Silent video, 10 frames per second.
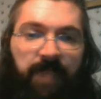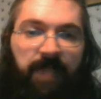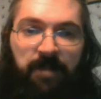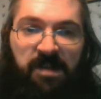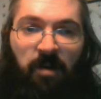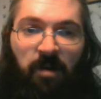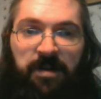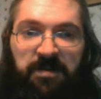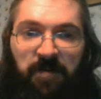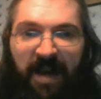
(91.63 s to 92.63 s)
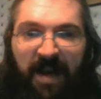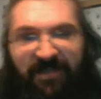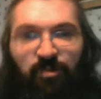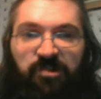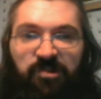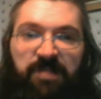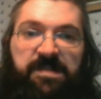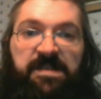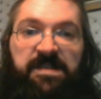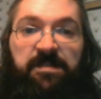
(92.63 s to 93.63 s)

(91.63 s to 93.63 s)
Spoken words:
I'm sorry to actual gypsies,